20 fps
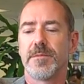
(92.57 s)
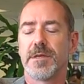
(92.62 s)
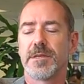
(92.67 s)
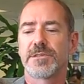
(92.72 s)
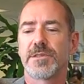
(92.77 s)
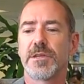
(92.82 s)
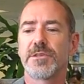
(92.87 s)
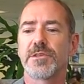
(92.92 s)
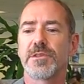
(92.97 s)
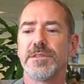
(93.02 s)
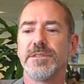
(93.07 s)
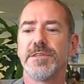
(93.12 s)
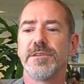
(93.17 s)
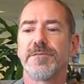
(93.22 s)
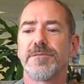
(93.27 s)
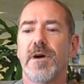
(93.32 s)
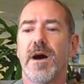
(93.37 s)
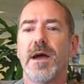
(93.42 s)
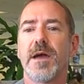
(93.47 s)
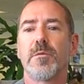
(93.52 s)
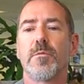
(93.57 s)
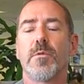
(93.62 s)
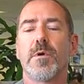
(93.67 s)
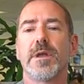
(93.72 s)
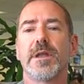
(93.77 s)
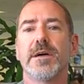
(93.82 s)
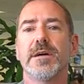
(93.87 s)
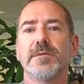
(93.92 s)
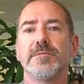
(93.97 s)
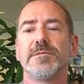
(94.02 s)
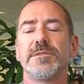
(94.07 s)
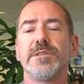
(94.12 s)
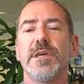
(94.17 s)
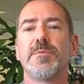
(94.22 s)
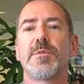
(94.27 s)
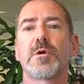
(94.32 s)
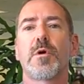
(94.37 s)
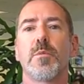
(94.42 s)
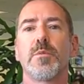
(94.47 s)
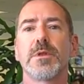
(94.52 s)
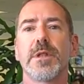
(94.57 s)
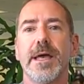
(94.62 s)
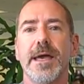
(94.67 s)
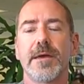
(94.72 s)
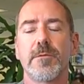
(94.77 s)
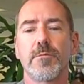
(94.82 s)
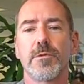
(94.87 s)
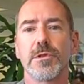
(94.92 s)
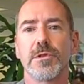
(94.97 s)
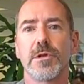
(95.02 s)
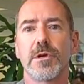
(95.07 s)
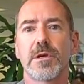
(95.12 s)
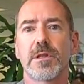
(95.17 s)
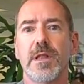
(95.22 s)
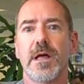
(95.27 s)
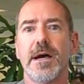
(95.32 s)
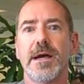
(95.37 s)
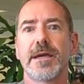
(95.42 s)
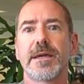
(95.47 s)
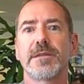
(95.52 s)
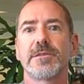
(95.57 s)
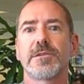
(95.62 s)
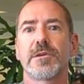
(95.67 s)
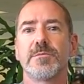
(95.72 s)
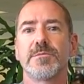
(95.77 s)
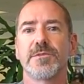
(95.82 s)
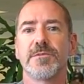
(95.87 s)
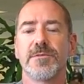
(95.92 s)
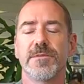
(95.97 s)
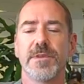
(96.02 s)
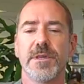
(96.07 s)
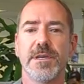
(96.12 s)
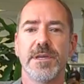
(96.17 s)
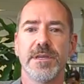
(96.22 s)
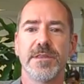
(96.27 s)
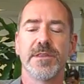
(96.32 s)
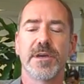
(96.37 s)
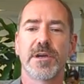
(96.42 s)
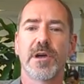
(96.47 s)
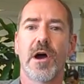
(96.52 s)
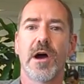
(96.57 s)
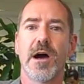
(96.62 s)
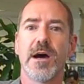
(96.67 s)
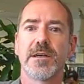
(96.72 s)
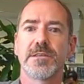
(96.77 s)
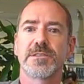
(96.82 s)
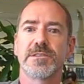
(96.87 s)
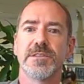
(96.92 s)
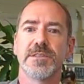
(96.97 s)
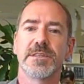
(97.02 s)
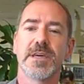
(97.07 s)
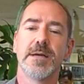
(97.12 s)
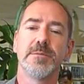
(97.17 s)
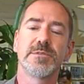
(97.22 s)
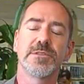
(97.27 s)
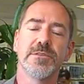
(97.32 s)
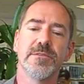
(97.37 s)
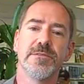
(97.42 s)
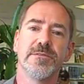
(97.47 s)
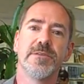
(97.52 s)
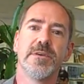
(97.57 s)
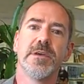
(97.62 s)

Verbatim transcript: essentially define what a typical plant would look like in terms of the, the costs and types of